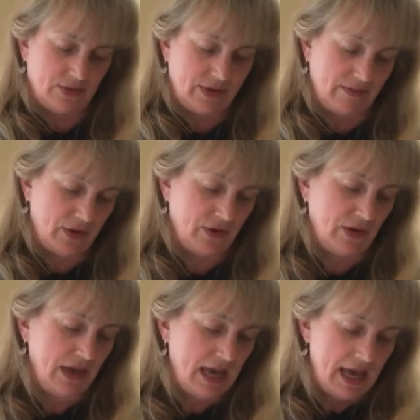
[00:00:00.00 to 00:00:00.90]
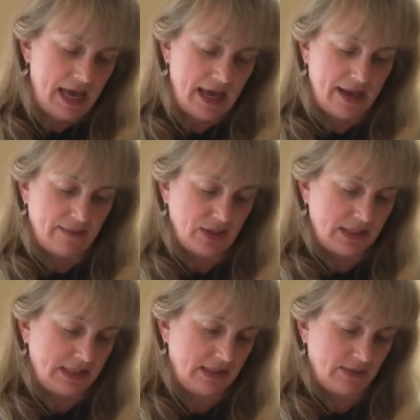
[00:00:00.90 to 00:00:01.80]
review
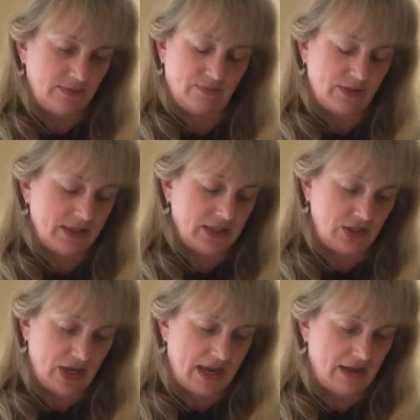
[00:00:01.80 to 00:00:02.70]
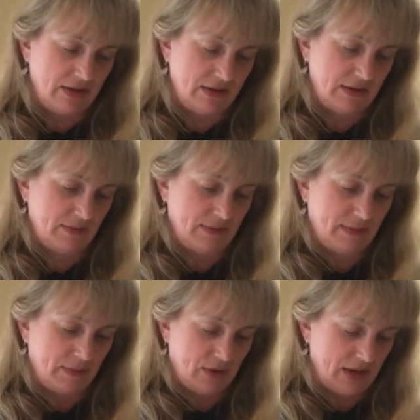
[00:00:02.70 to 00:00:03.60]
just with the child,
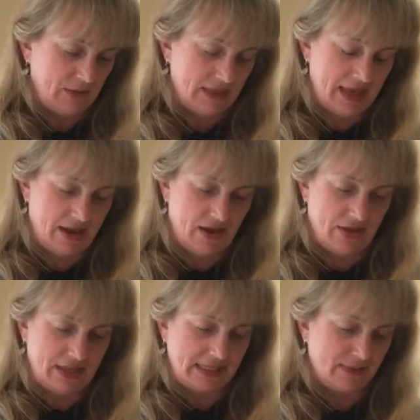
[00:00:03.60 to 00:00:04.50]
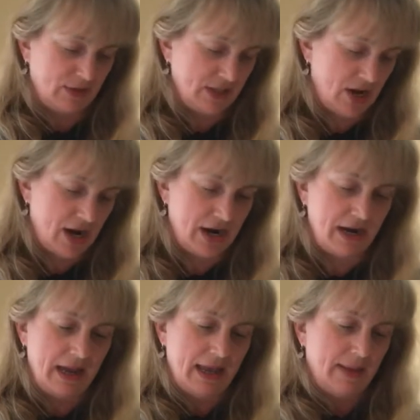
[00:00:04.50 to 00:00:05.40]
remembering what all these numbers
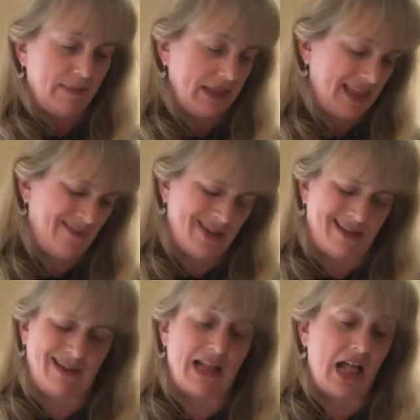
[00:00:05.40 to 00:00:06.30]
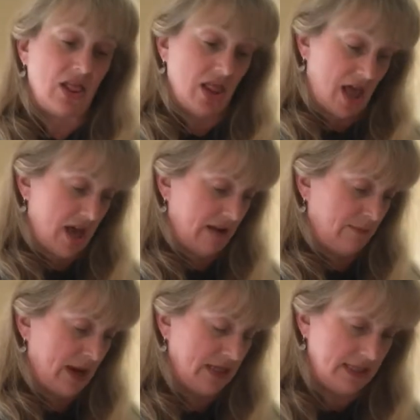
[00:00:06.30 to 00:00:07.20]
are. But they've done a lot of
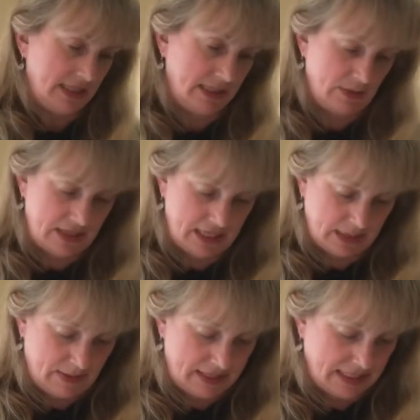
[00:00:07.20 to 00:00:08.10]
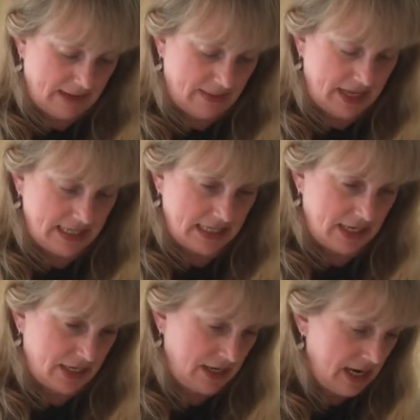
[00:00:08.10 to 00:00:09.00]
practice with these by the time they get
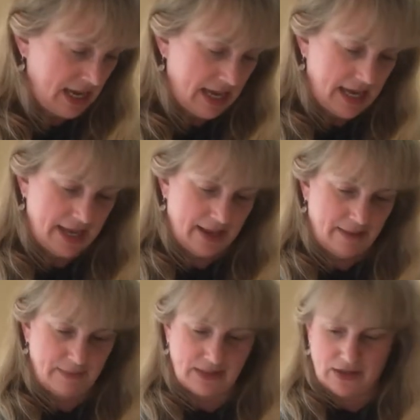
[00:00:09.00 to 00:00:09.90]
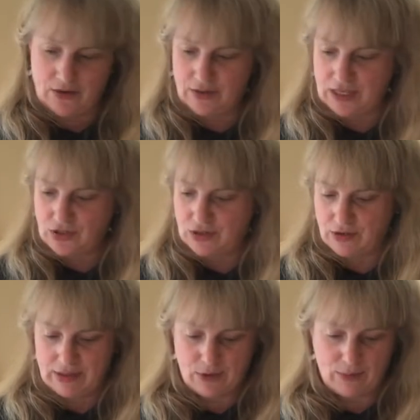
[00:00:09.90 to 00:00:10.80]
here, so they should know
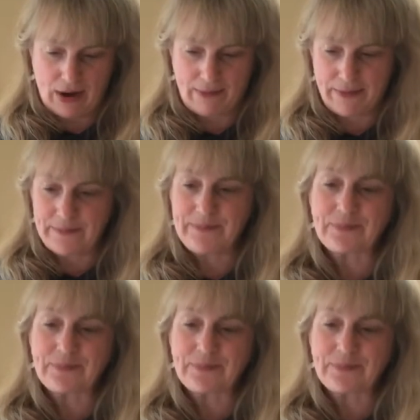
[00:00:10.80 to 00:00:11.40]
them no problem.